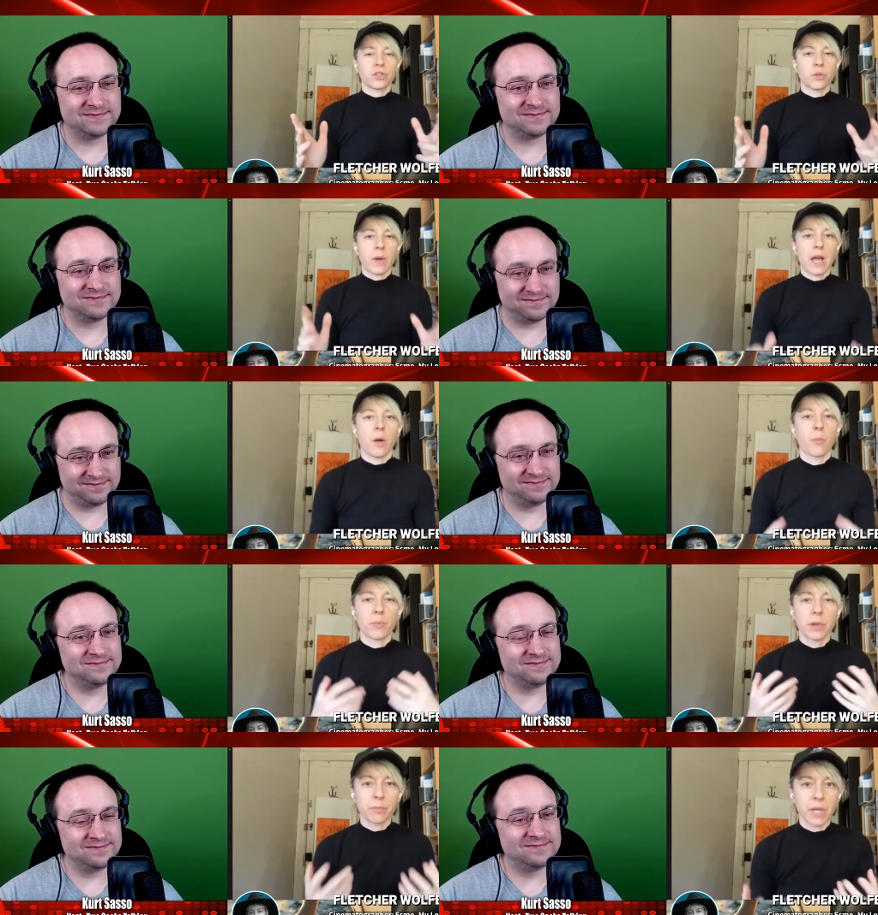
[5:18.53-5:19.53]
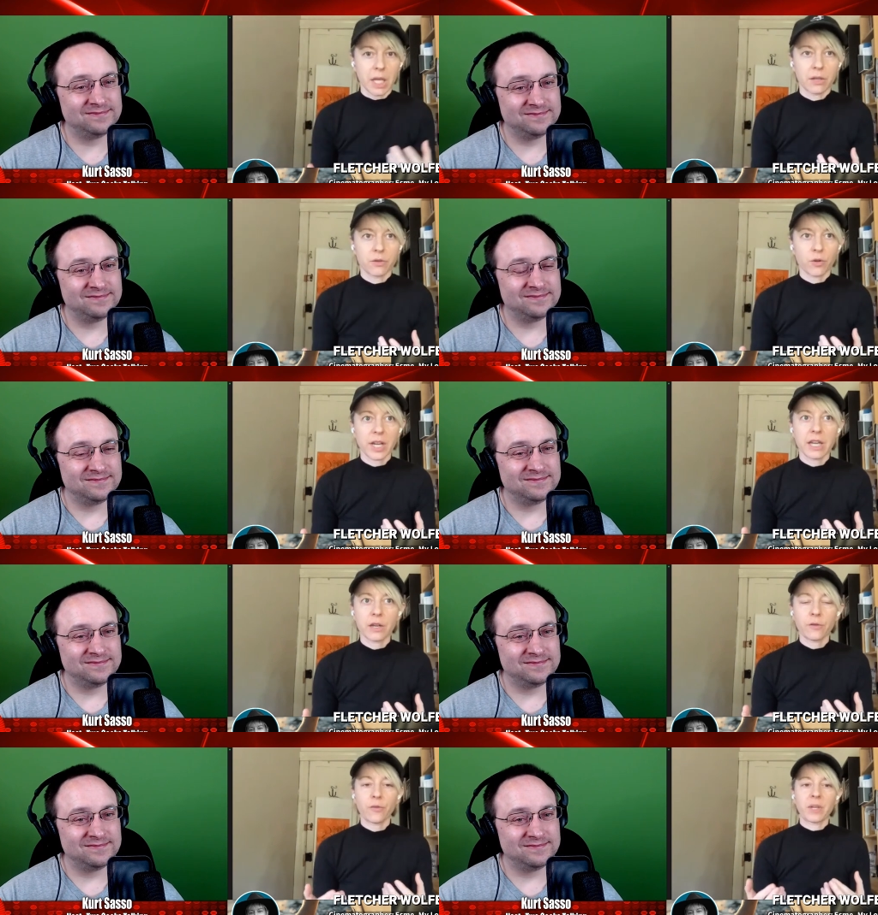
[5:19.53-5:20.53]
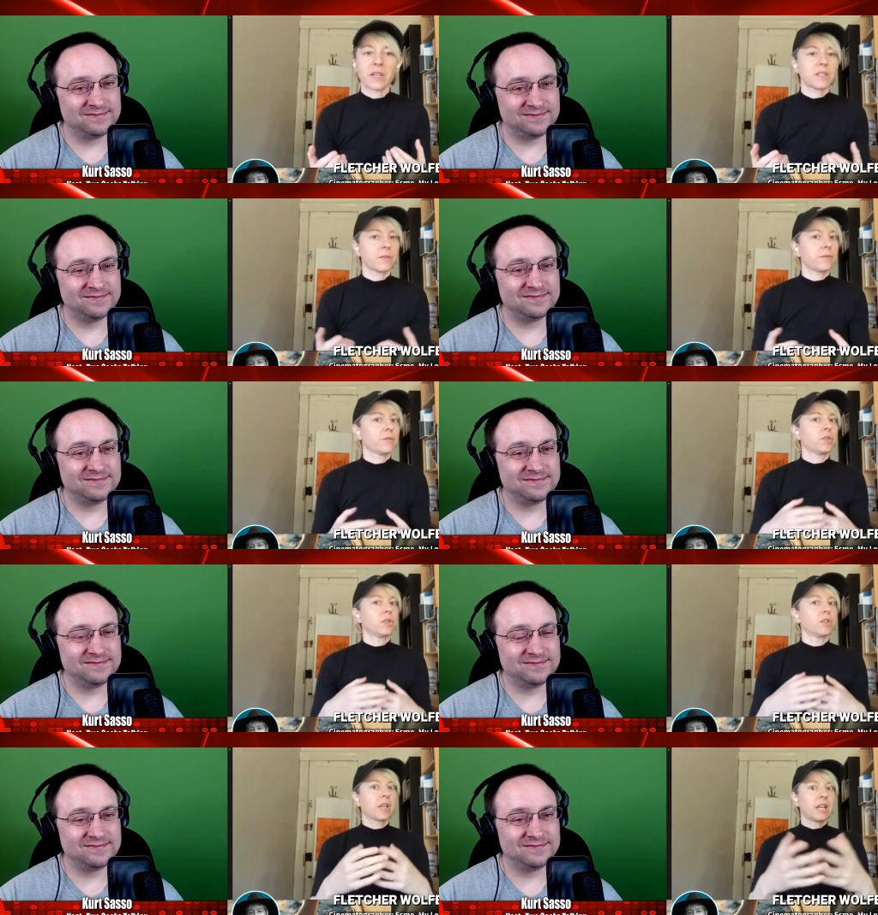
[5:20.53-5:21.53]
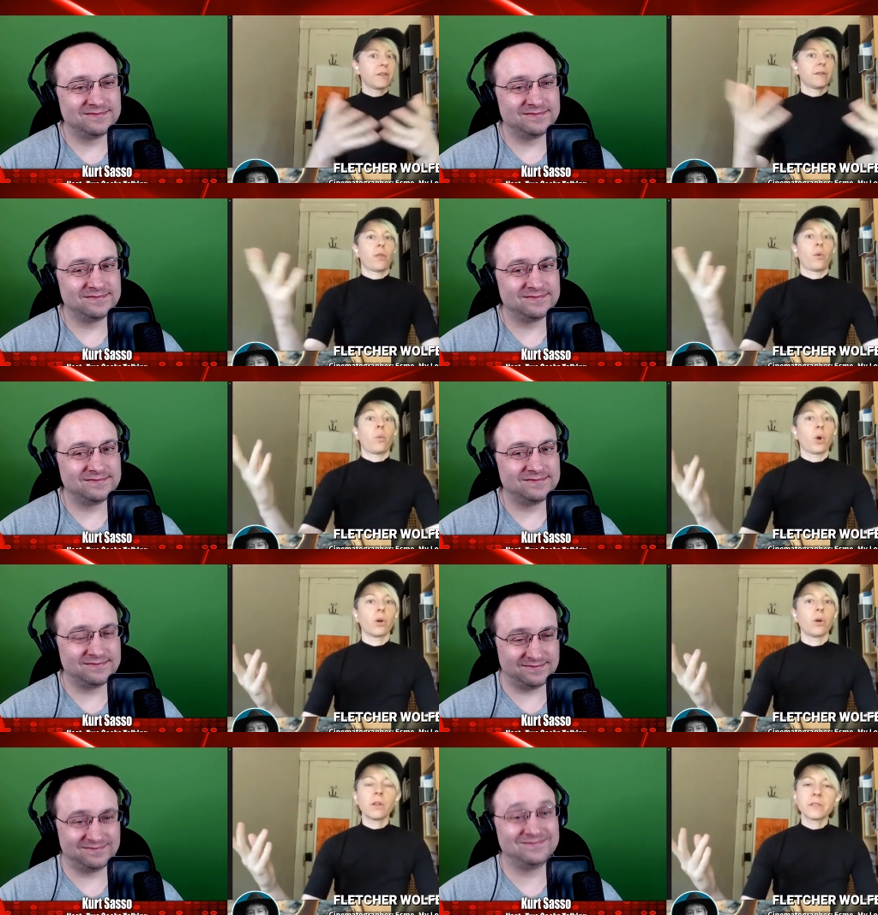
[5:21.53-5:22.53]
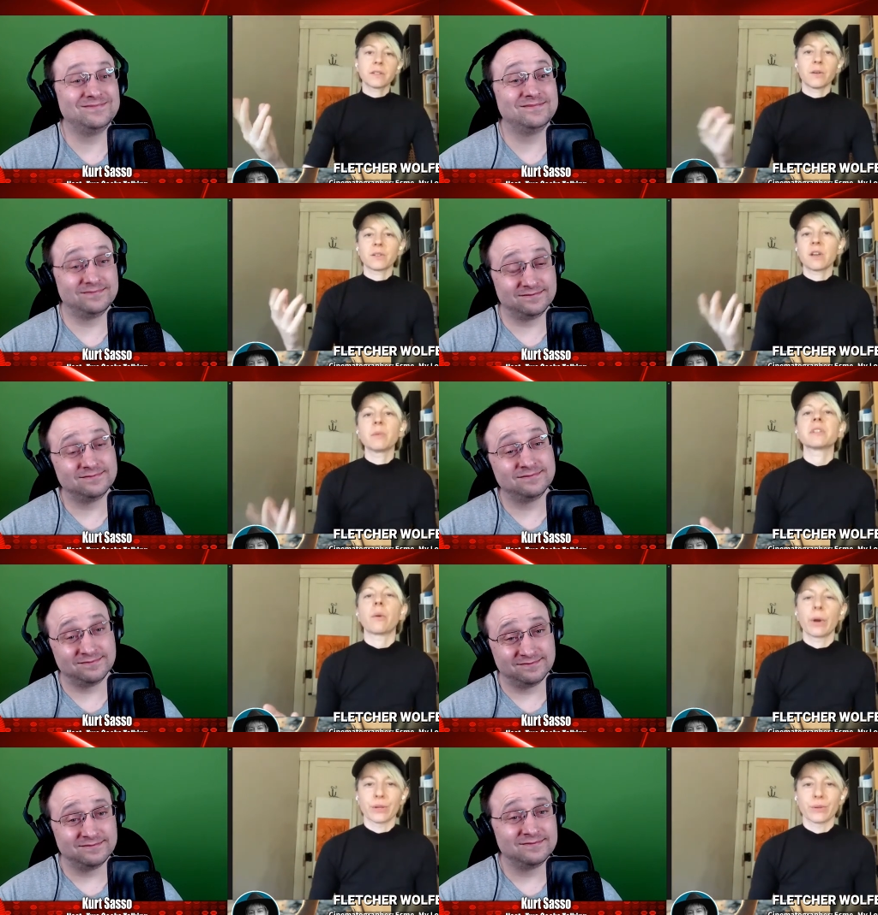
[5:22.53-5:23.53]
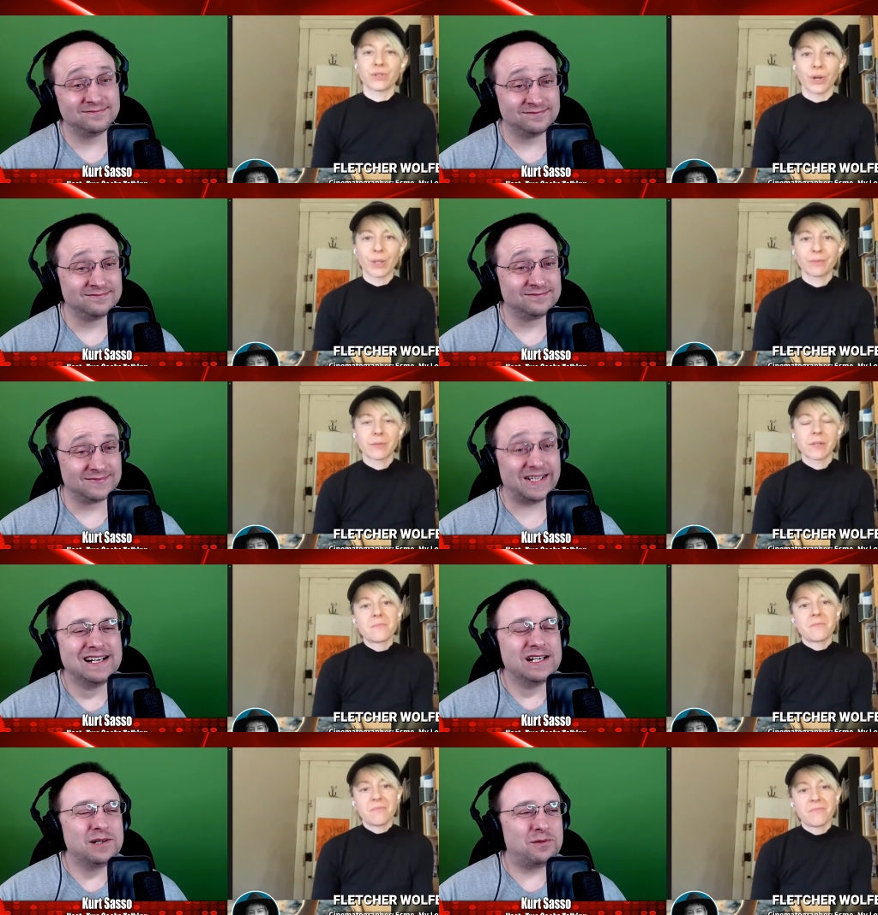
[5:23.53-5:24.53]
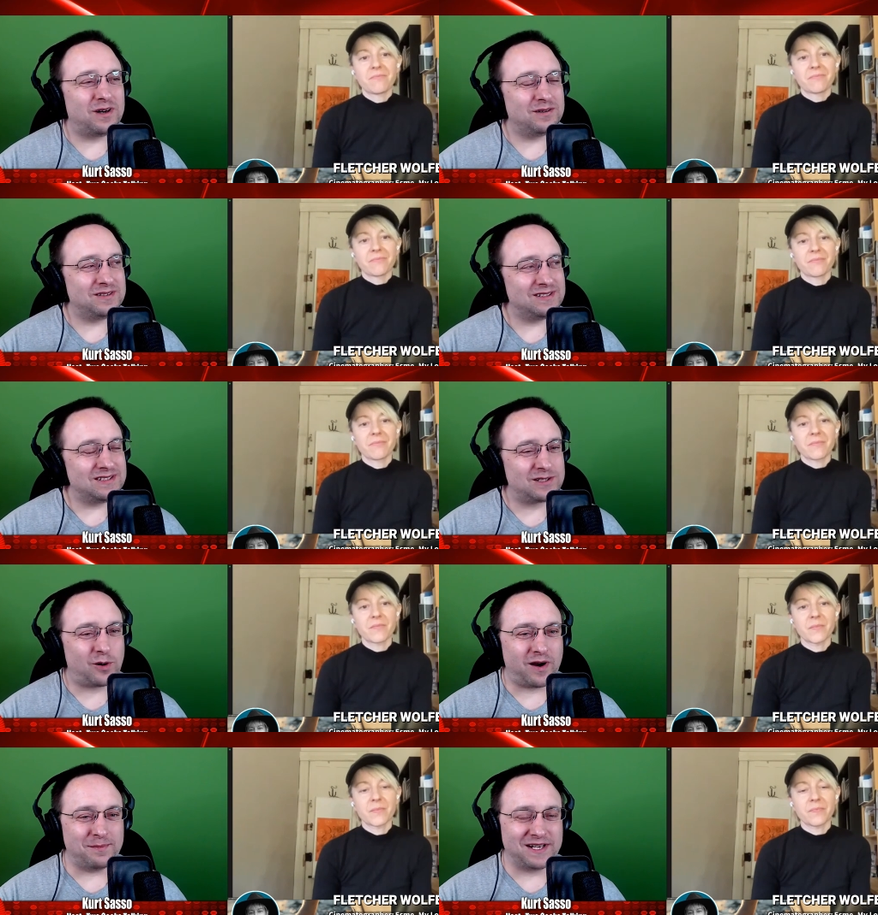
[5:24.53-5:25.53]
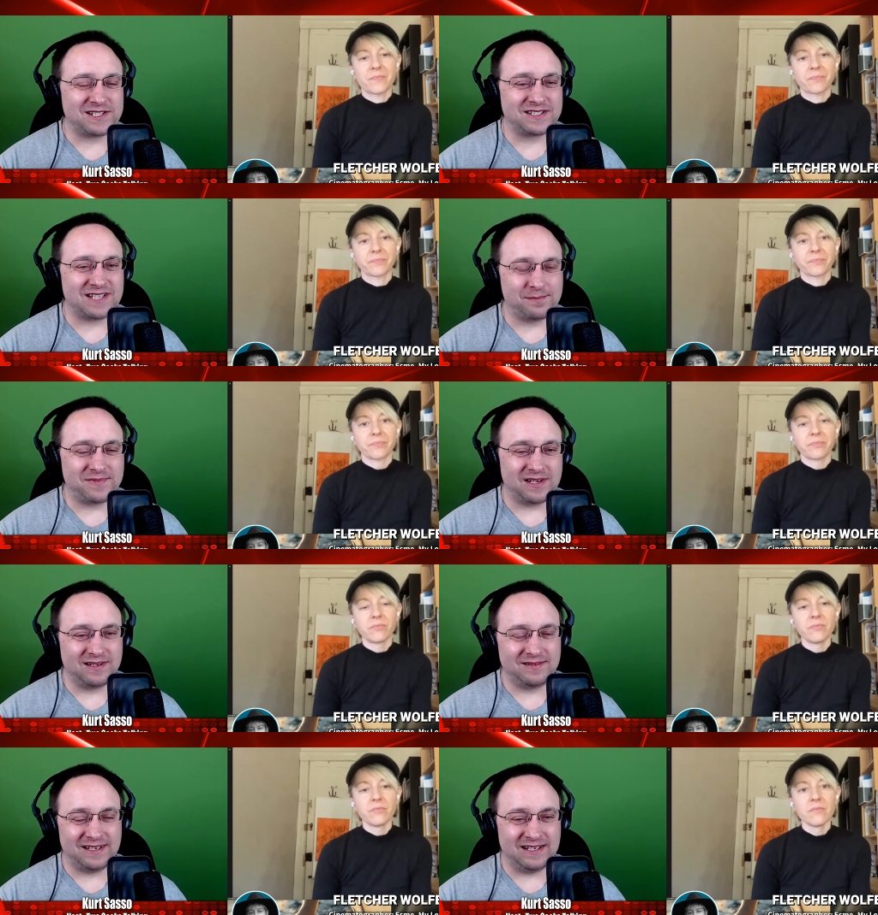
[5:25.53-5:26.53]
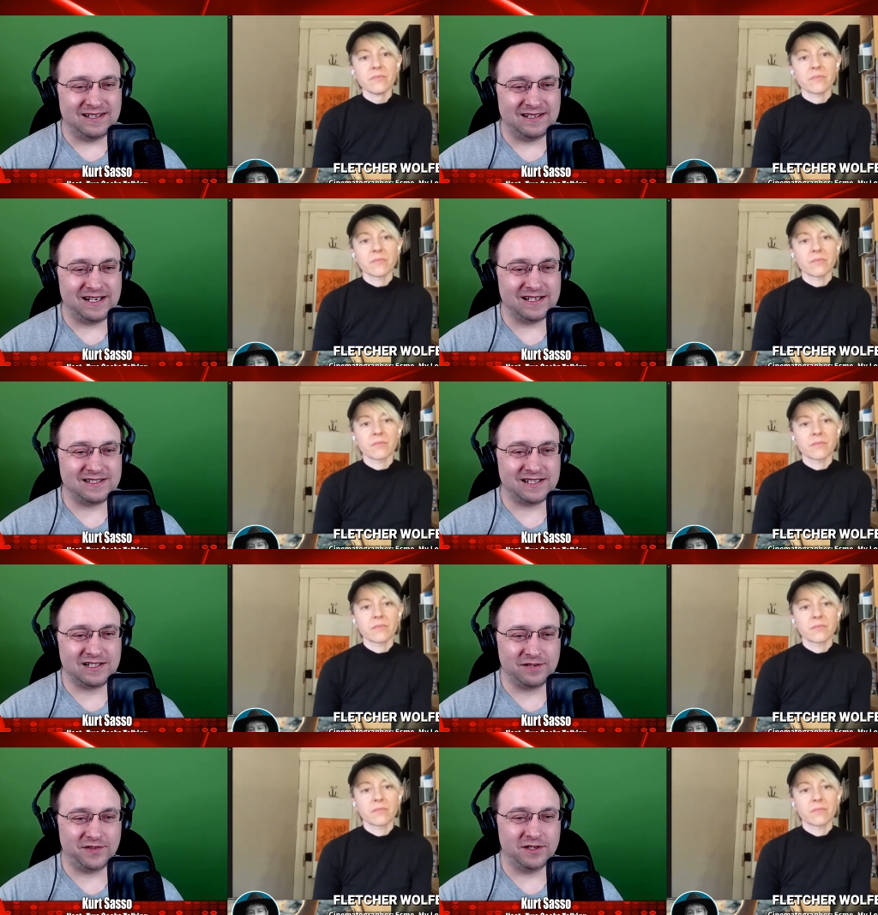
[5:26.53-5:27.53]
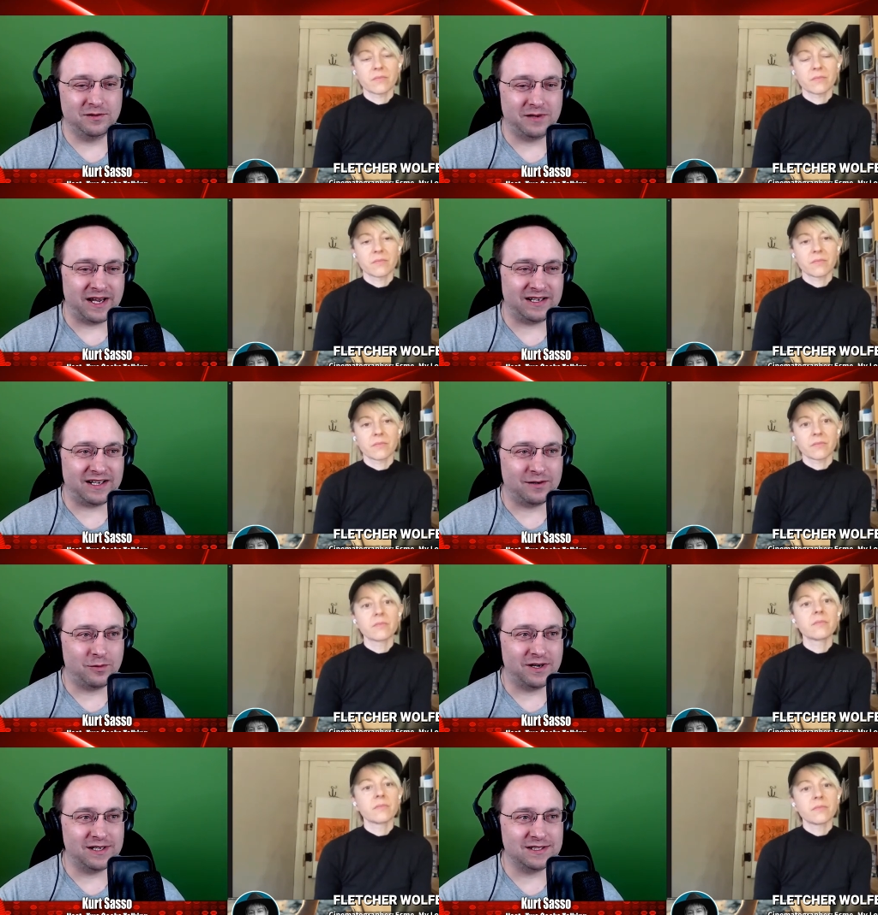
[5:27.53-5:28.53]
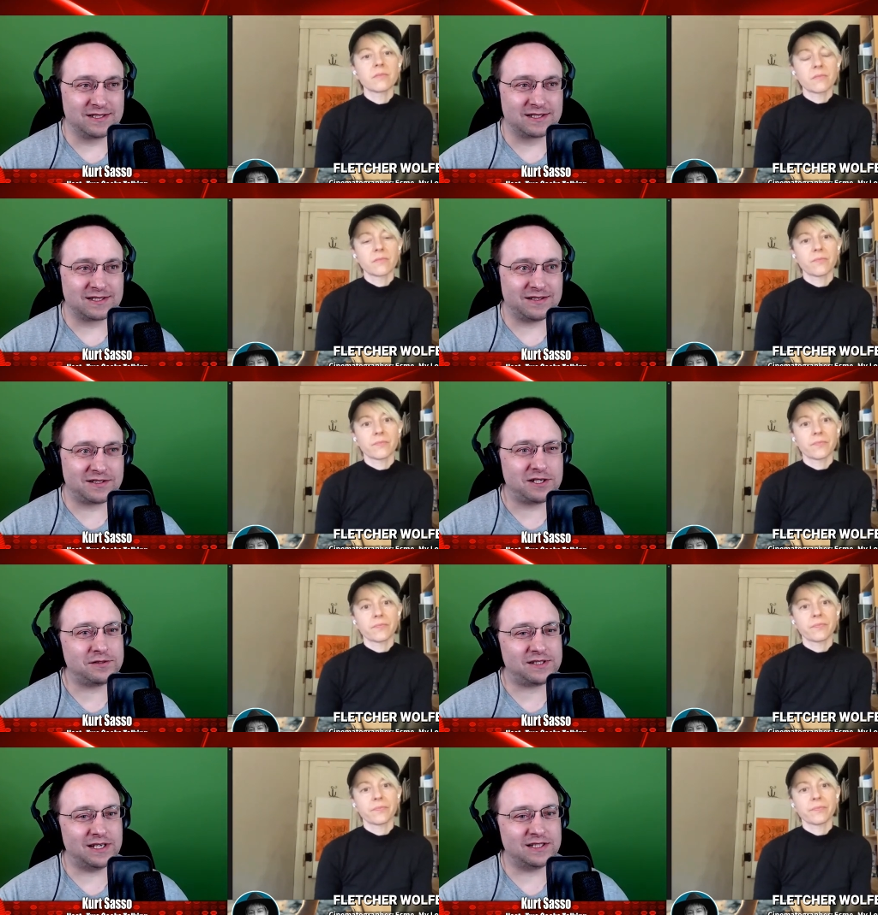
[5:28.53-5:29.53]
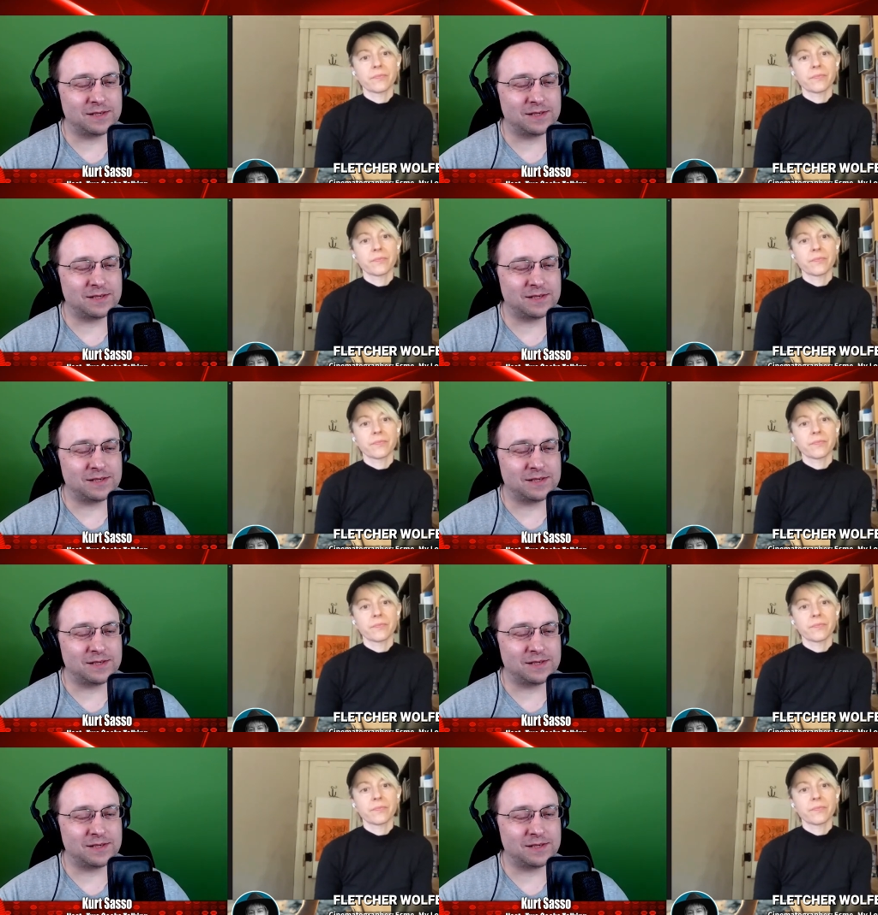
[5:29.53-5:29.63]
Speaker 1: do help me be creative because if you're given the world, you know, it's almost like where do you start?
Speaker 2: Well, Cory mentioned something in his interview, and it was two scenes in